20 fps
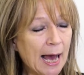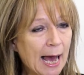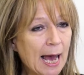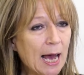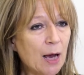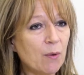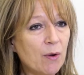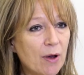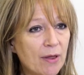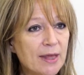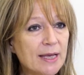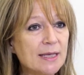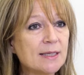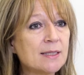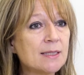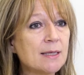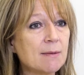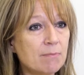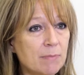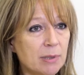How are they
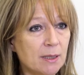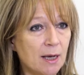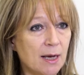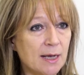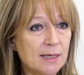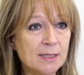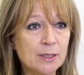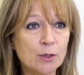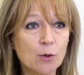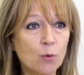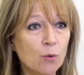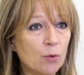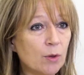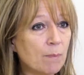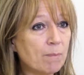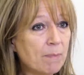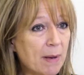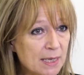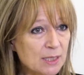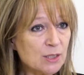symbolising all the
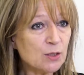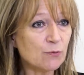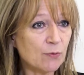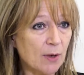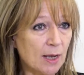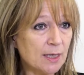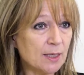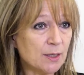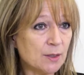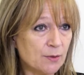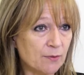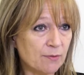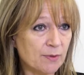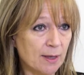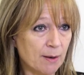best values of